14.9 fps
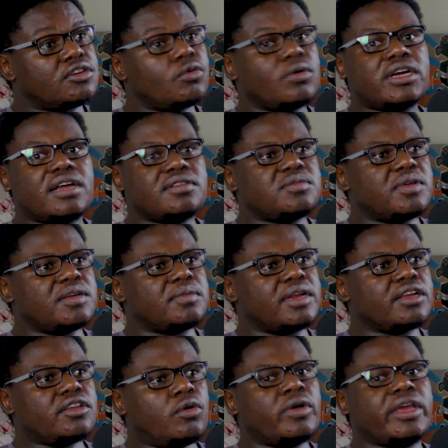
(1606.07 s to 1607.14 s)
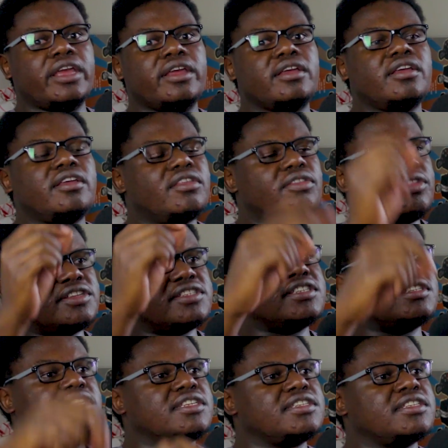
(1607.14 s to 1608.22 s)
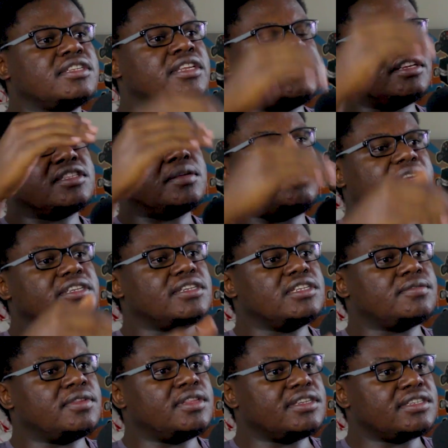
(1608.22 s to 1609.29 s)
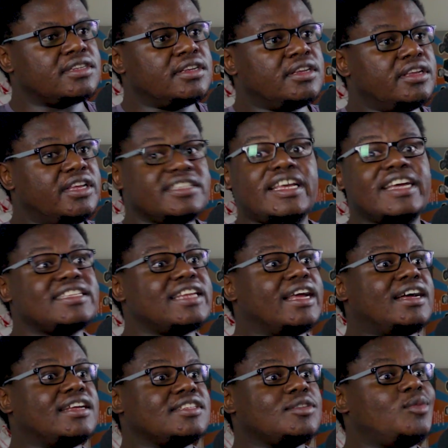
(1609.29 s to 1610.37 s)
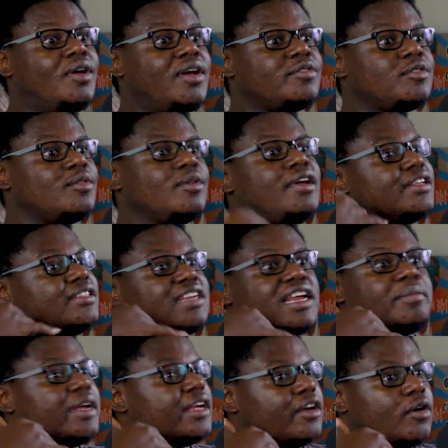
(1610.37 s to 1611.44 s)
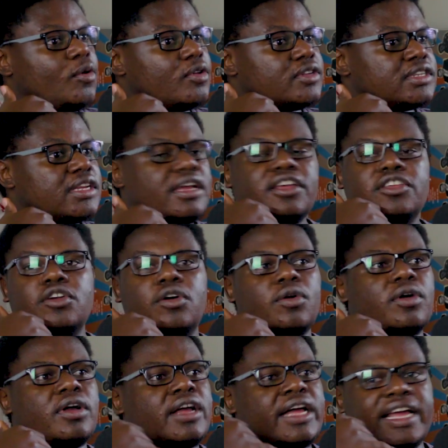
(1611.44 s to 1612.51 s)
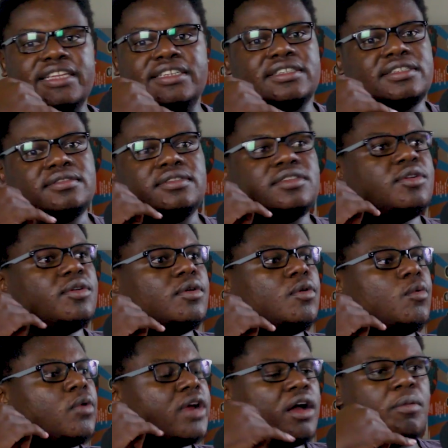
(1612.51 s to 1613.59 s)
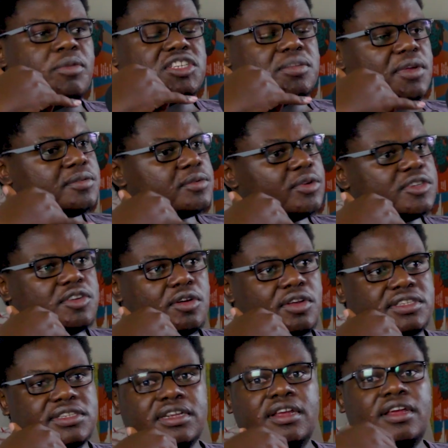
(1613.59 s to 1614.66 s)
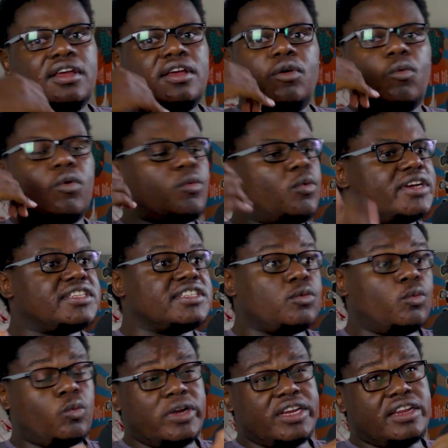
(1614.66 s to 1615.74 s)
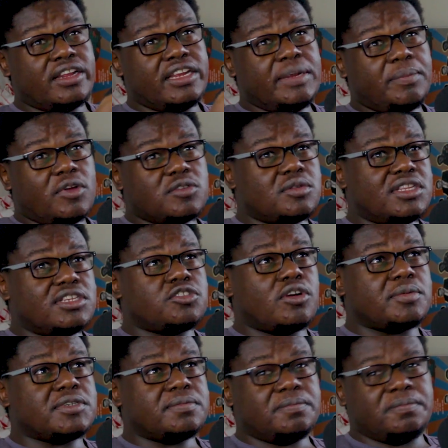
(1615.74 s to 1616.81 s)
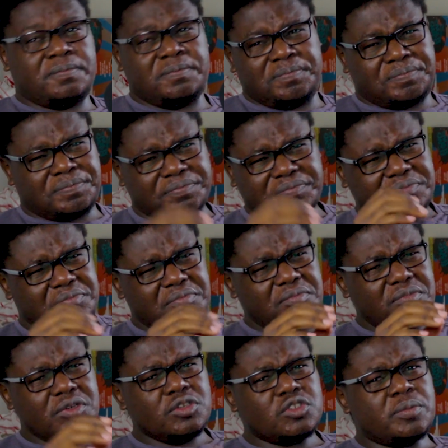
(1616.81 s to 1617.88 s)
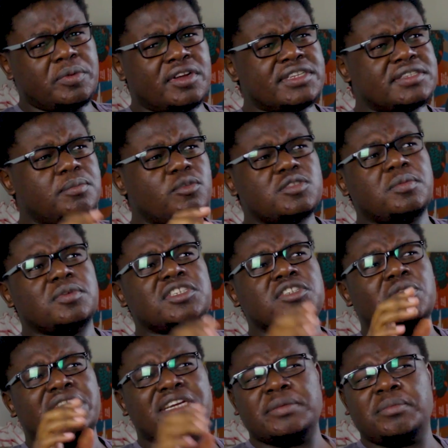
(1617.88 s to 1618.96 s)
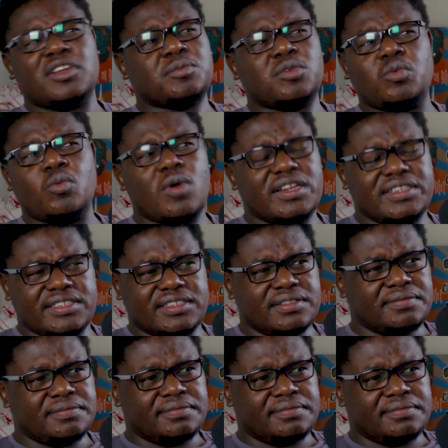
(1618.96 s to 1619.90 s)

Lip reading: No one comes back and be like, okay, this is this. Here's the price list for this. It's guys like us who now have to start making calls. Yeah. Yo, guys, you know, how much the passport is going to cost? What is this? When the e-passport thing dropped, to be honest, most people didn't know what an e-passport was.